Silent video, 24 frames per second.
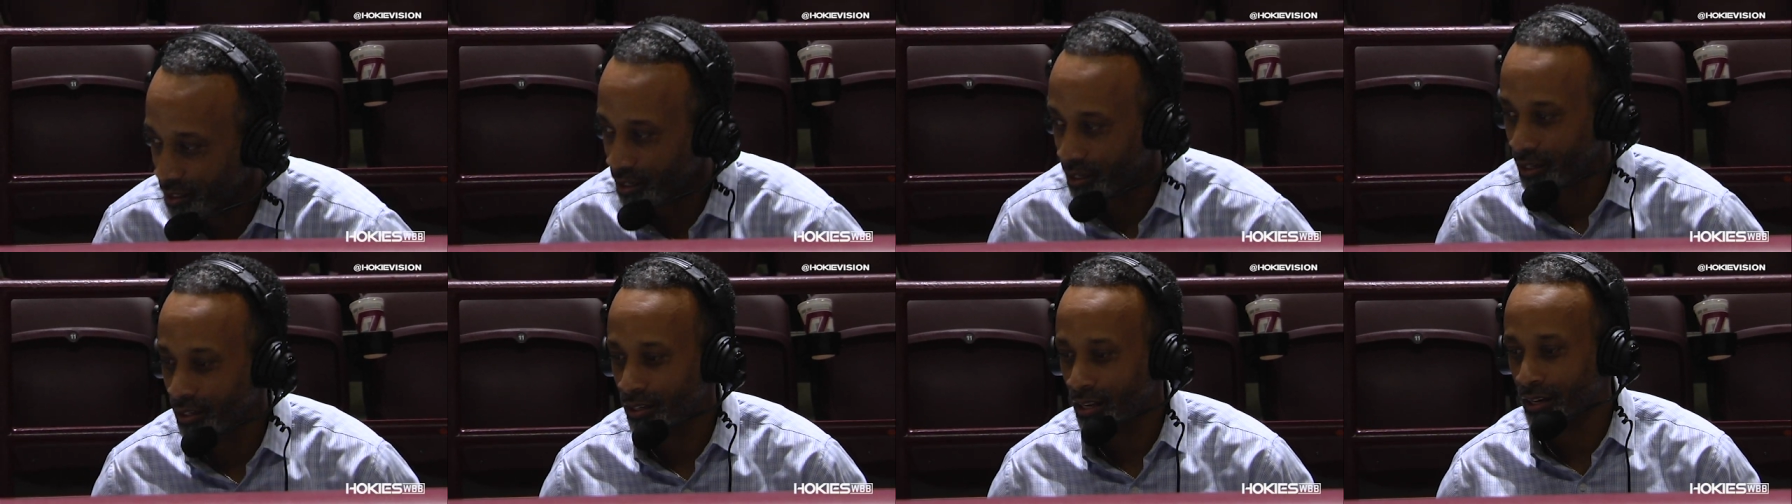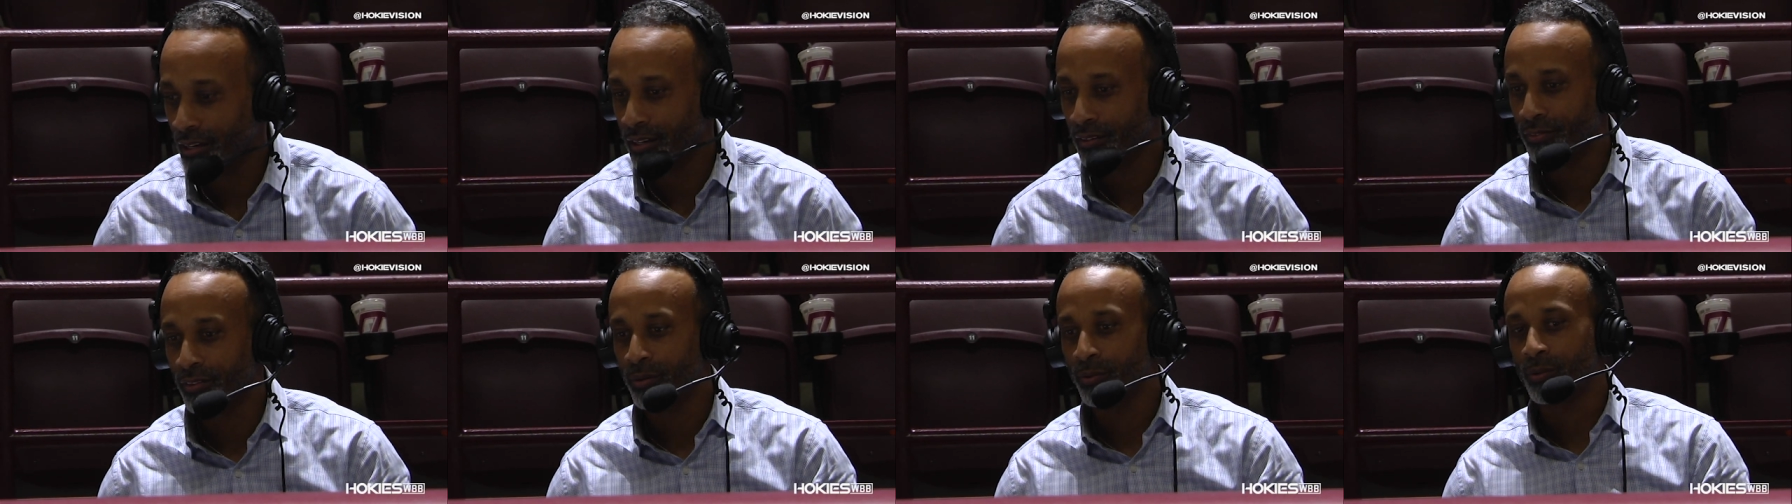All right, a lot
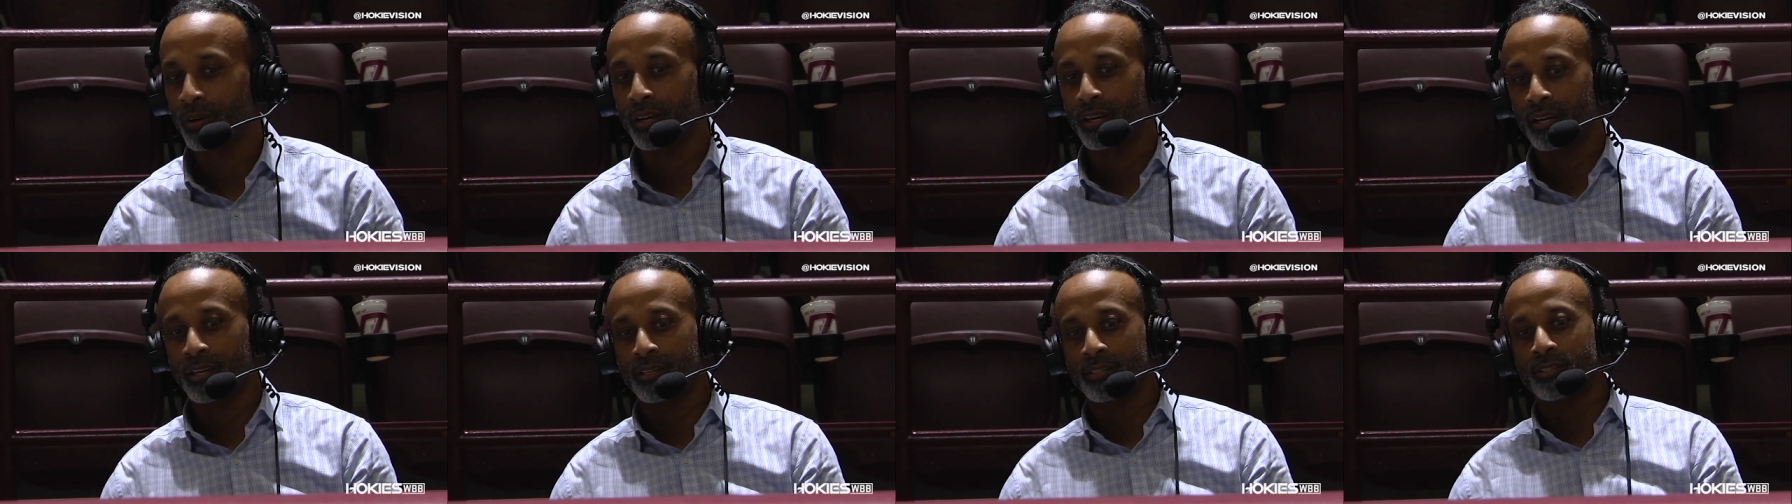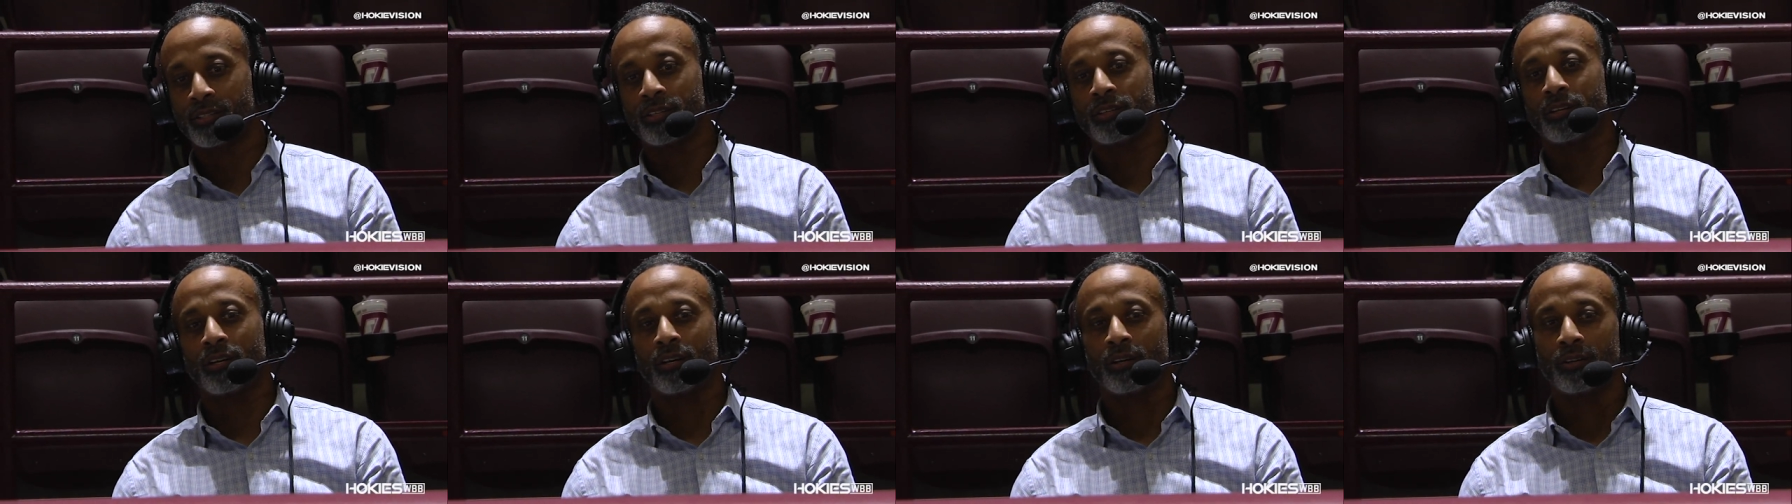of different ways.
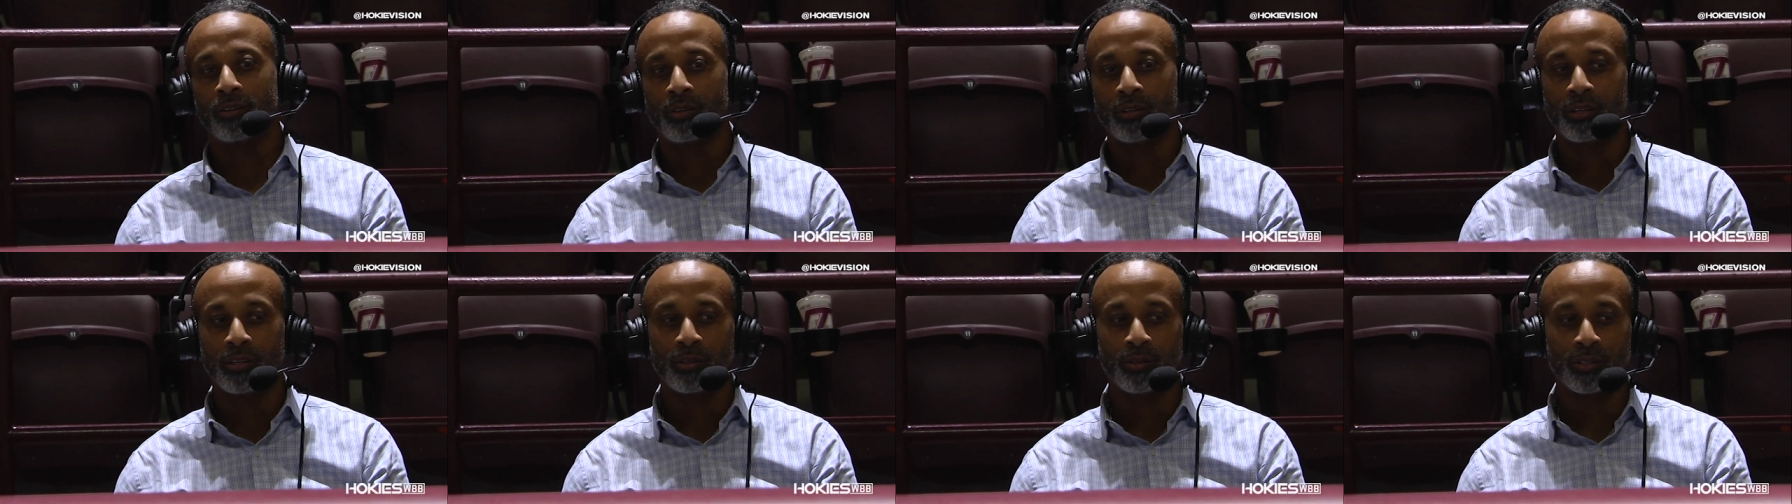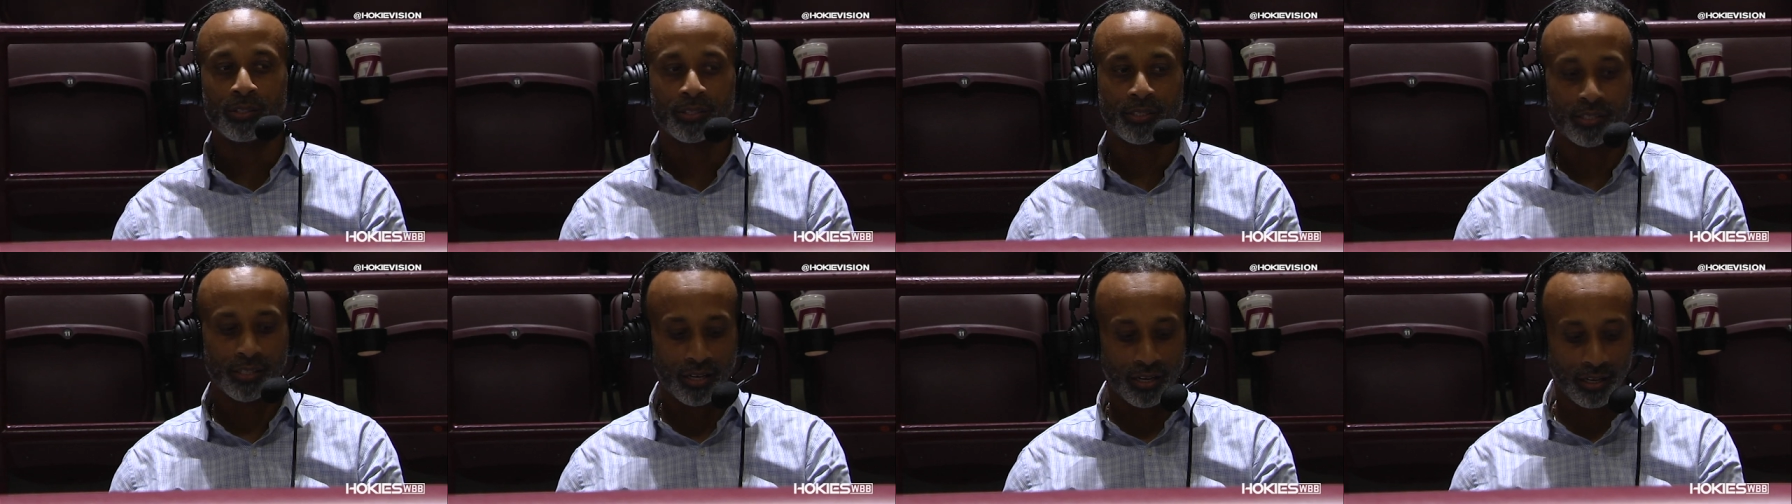You know, you, you
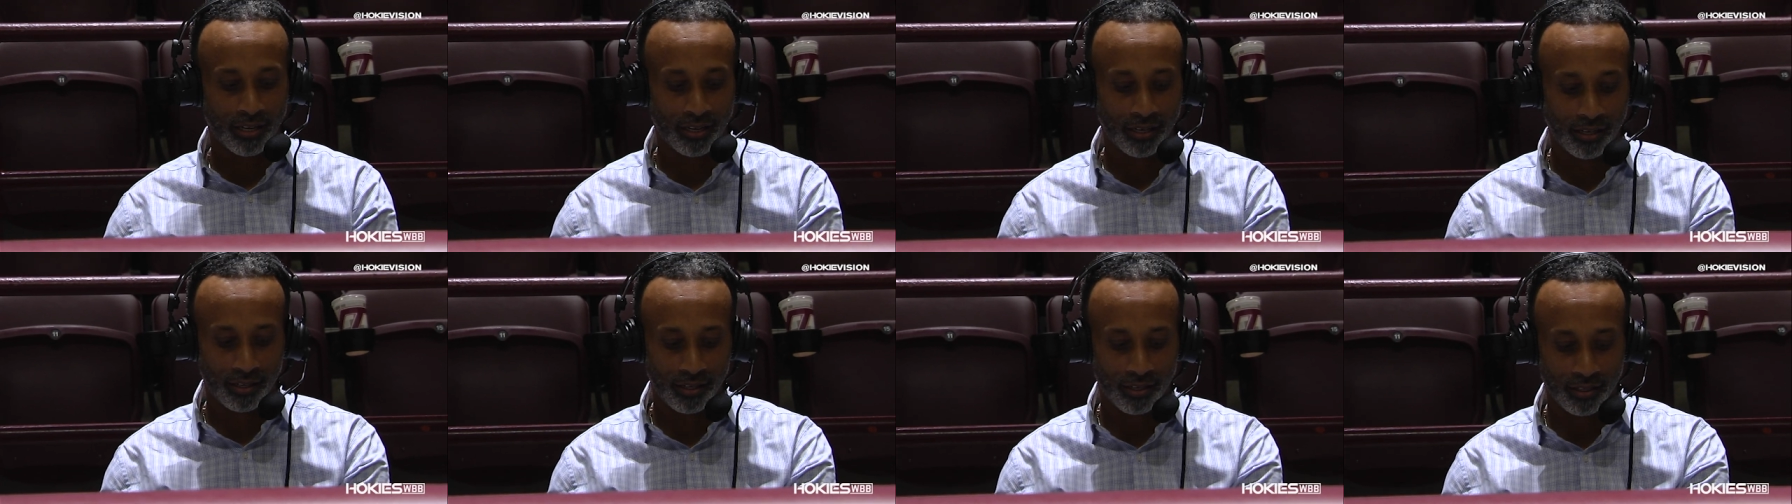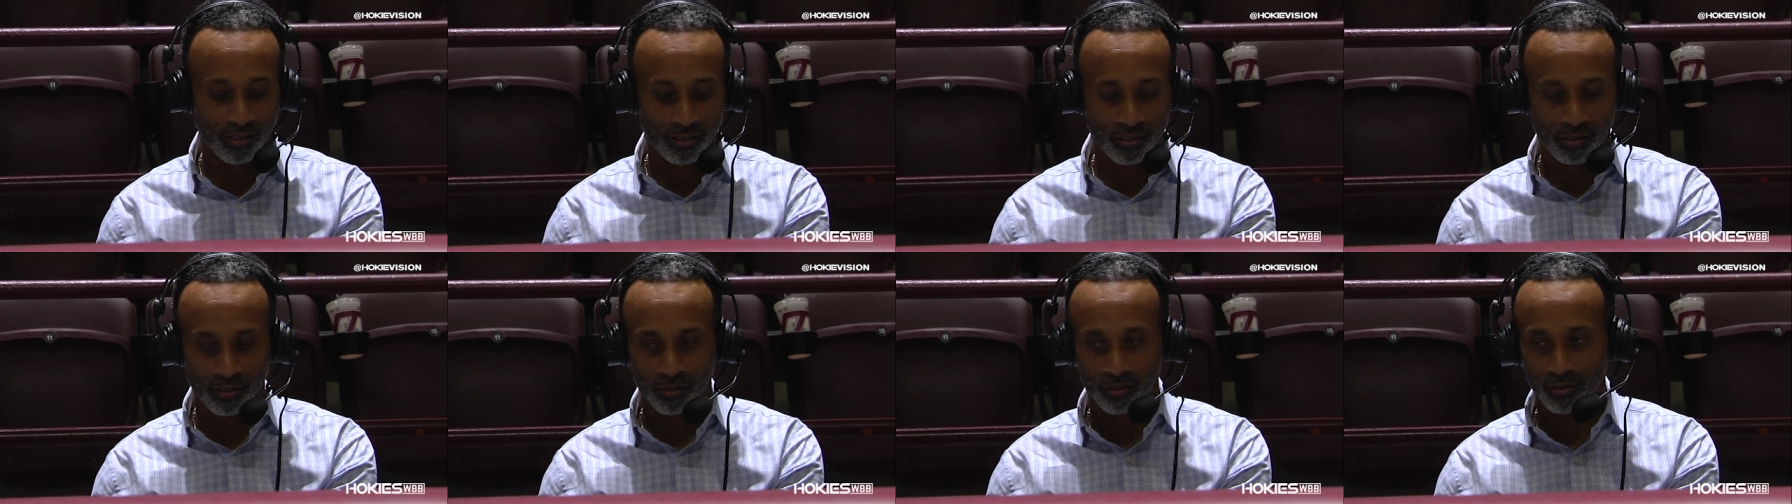can say, you
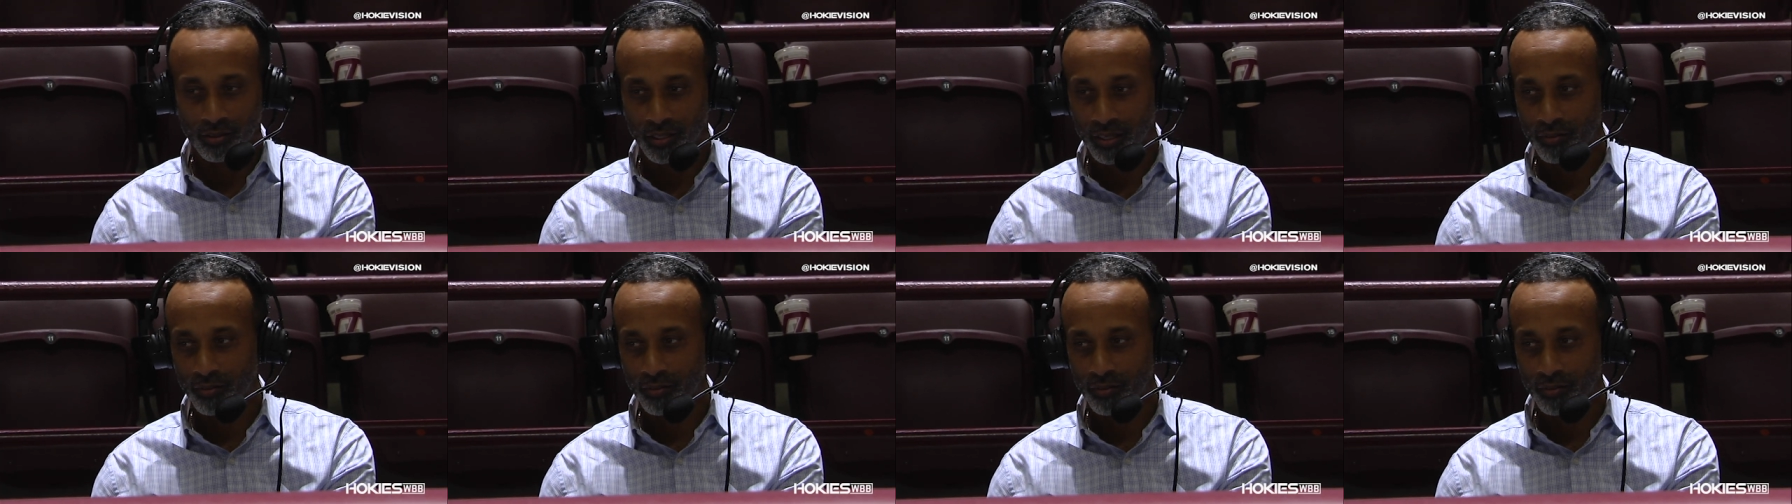know,